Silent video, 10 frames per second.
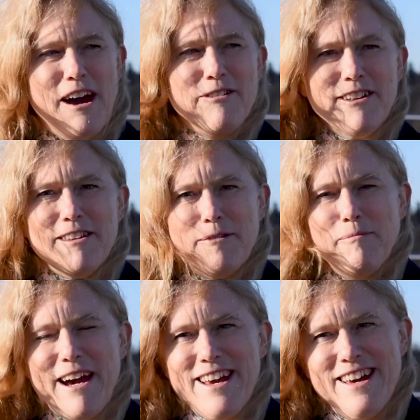I would say that
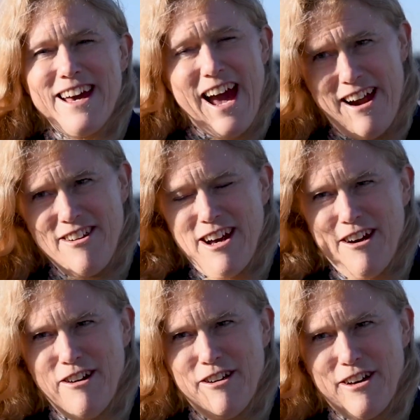my
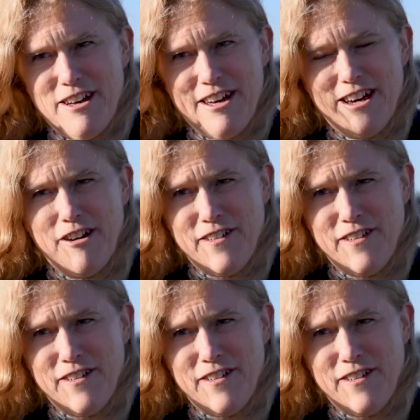area uh,